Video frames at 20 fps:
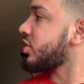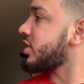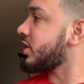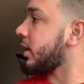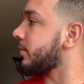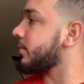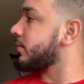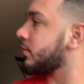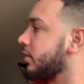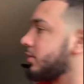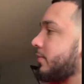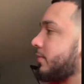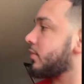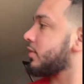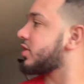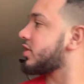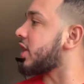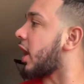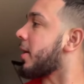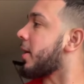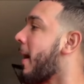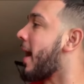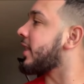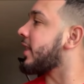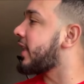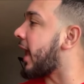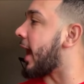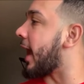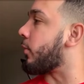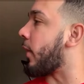sh- suck
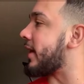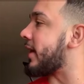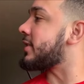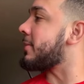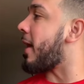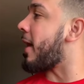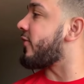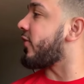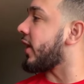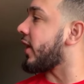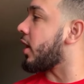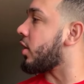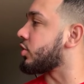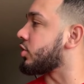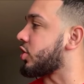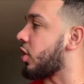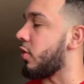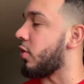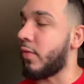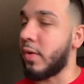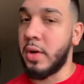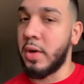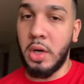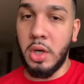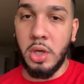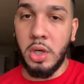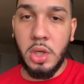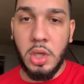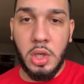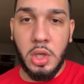my dick? Wait till my video's over.